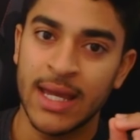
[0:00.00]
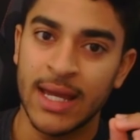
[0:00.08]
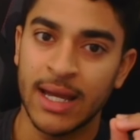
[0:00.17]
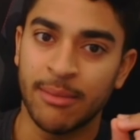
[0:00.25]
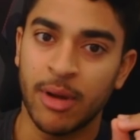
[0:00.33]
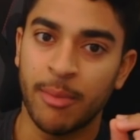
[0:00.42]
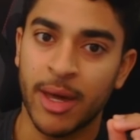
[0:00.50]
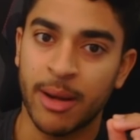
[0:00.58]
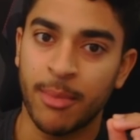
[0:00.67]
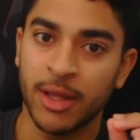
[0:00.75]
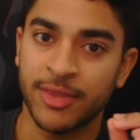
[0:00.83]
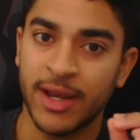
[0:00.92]
about a
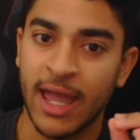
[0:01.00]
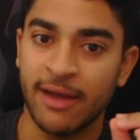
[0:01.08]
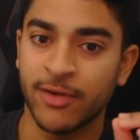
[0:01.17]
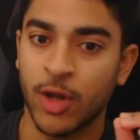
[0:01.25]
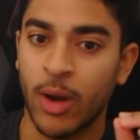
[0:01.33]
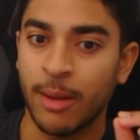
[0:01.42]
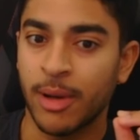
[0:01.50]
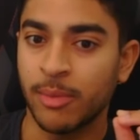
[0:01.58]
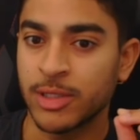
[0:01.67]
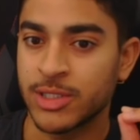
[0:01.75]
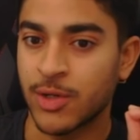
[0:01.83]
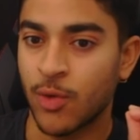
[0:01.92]
month and a half ago, I
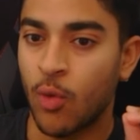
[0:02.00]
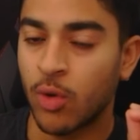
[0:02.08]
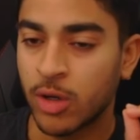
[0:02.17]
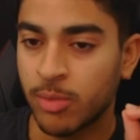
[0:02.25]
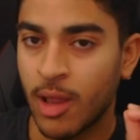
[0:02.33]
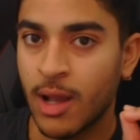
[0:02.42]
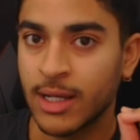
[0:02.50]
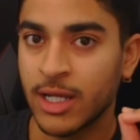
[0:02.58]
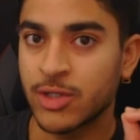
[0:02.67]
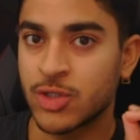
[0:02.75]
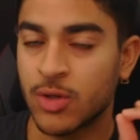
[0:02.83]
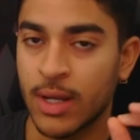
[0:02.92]
published an order block
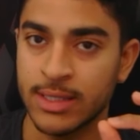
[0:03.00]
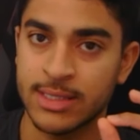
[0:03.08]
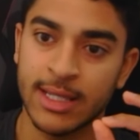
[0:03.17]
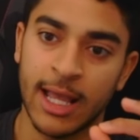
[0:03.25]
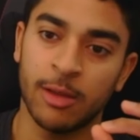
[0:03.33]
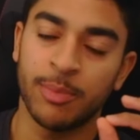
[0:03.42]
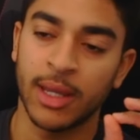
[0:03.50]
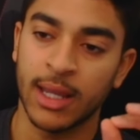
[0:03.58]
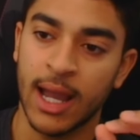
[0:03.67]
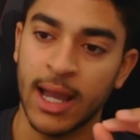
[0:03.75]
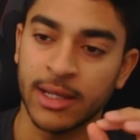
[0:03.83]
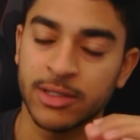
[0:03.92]
trend scalping
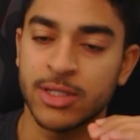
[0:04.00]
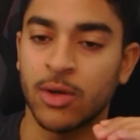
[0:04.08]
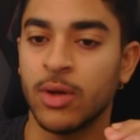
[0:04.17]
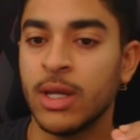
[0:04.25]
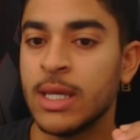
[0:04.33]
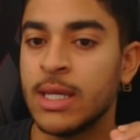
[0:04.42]
guide. So